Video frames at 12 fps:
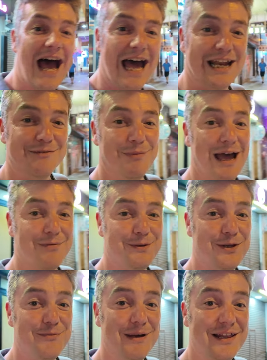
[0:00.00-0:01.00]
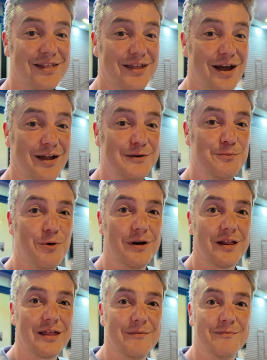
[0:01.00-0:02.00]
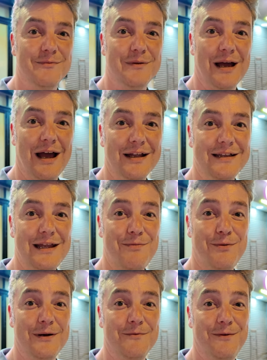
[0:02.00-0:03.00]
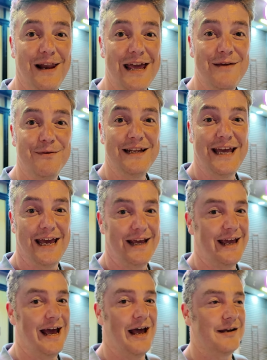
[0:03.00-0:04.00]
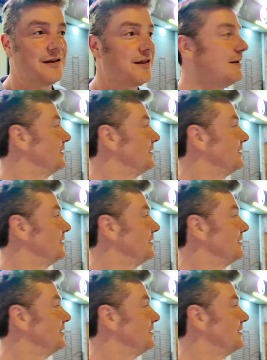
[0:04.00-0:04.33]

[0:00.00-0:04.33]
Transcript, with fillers: And Matthew, my son, wants some different flavoured Kit Kats.